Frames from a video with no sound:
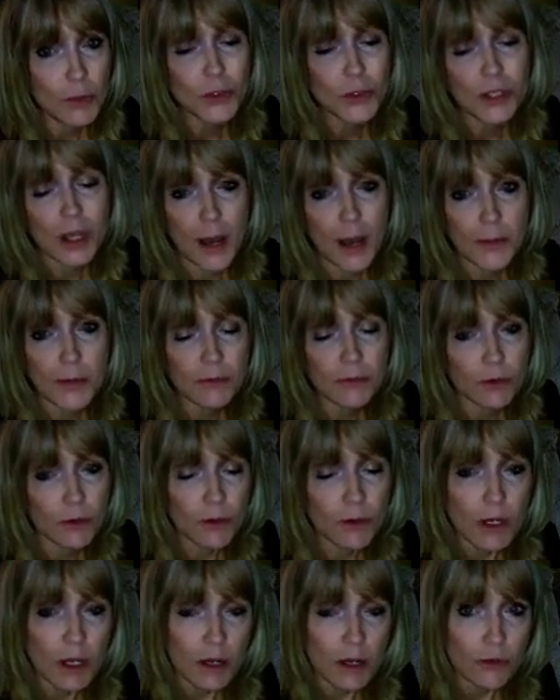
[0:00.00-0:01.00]
most common
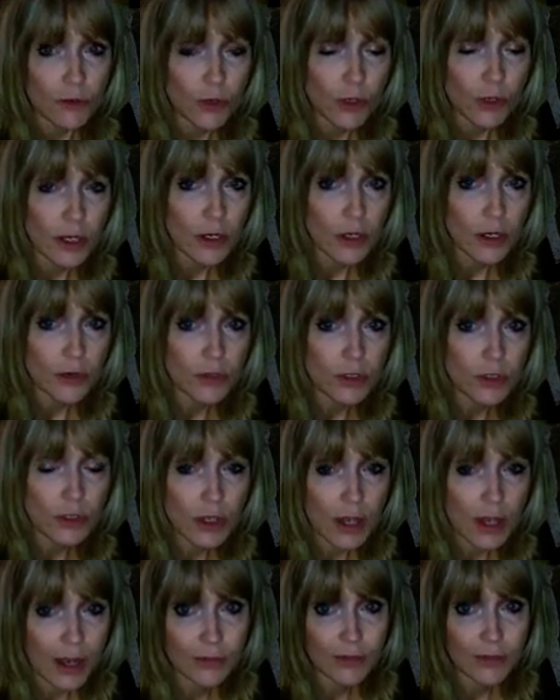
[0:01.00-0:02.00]
for
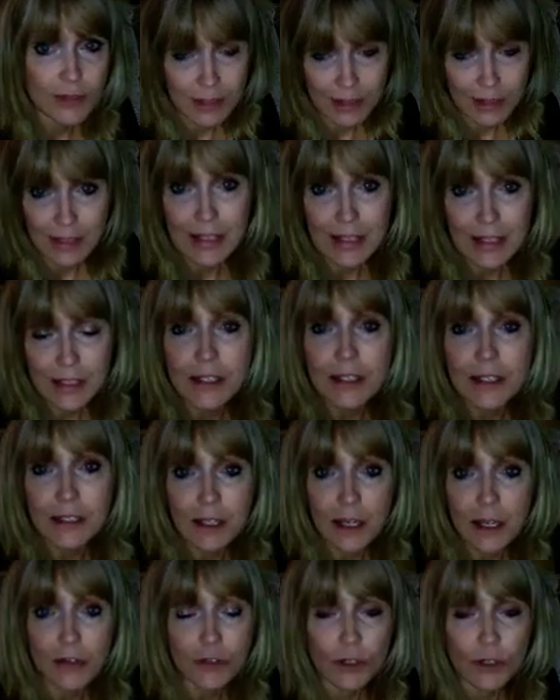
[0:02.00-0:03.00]
caregivers to need to
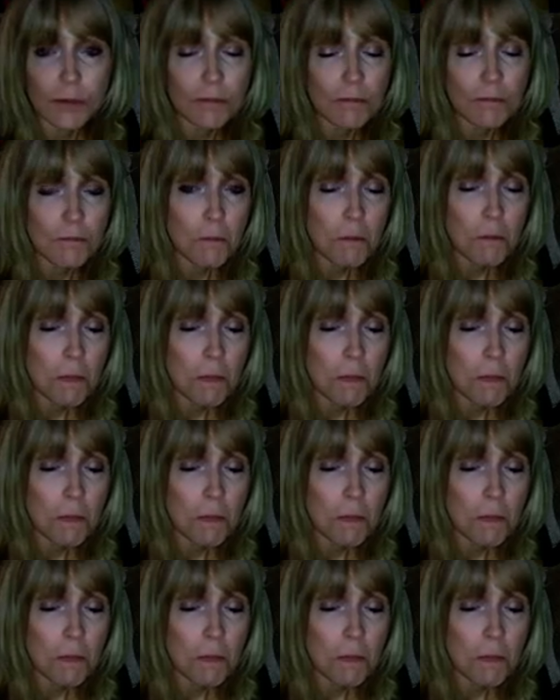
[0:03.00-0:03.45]
discover?